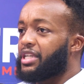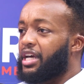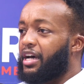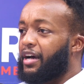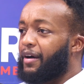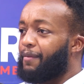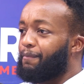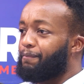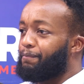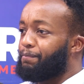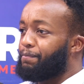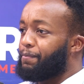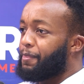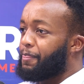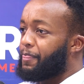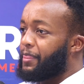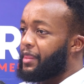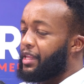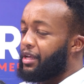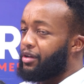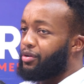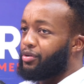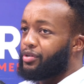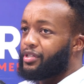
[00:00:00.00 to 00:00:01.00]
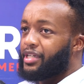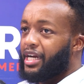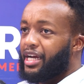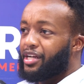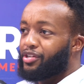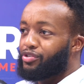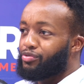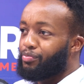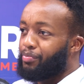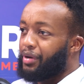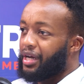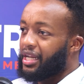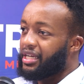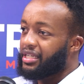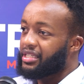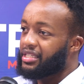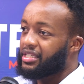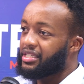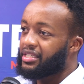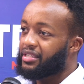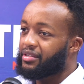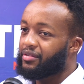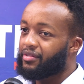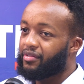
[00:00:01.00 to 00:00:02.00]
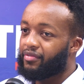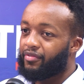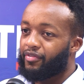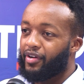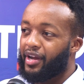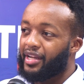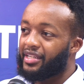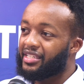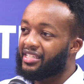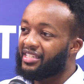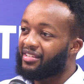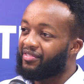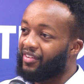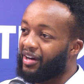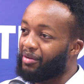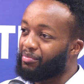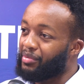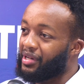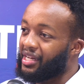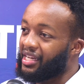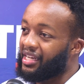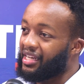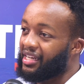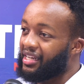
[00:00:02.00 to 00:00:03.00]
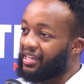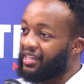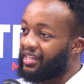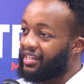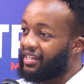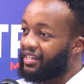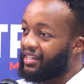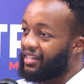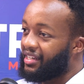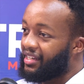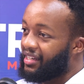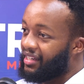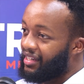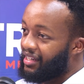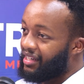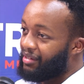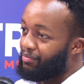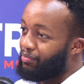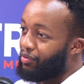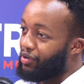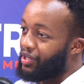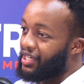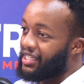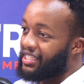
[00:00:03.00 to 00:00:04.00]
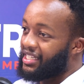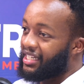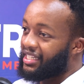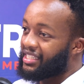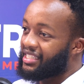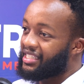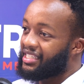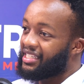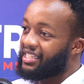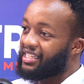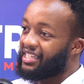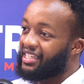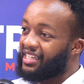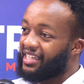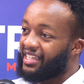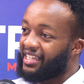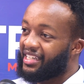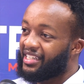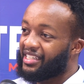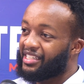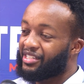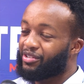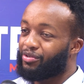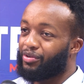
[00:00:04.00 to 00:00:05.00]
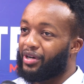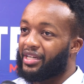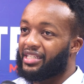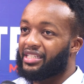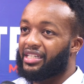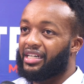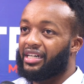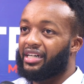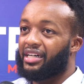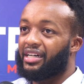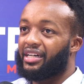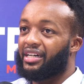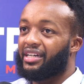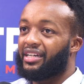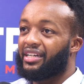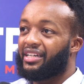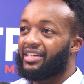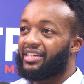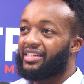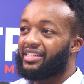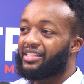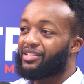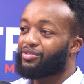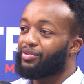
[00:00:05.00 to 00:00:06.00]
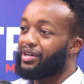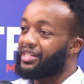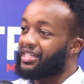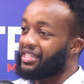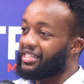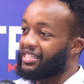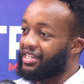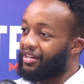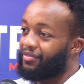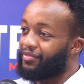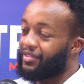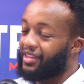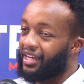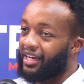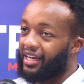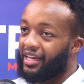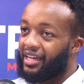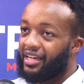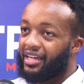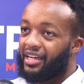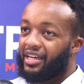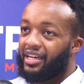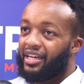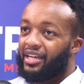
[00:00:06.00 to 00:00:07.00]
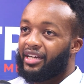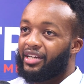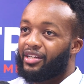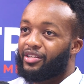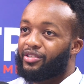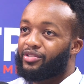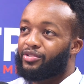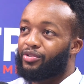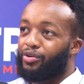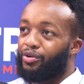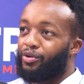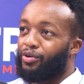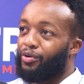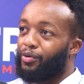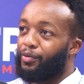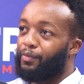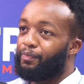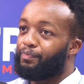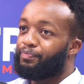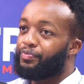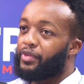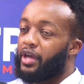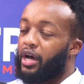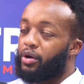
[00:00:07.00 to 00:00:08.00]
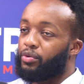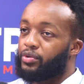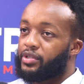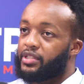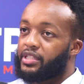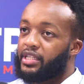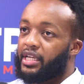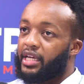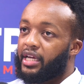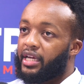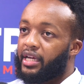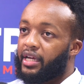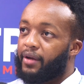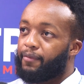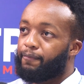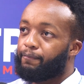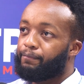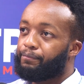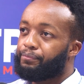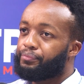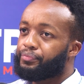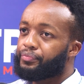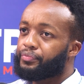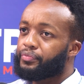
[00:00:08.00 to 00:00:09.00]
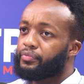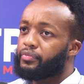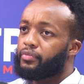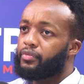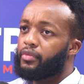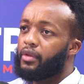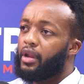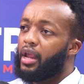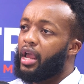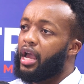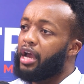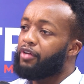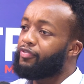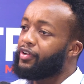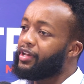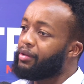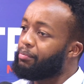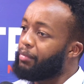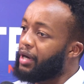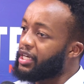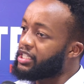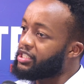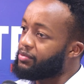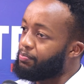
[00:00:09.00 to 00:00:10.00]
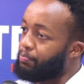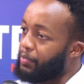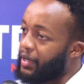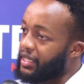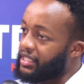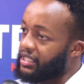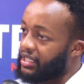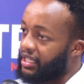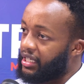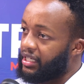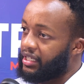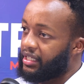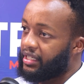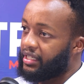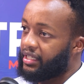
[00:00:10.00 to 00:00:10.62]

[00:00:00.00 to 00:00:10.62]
trying to balance friends, family, politics, it's quite a tough thing. So I would say I feel much better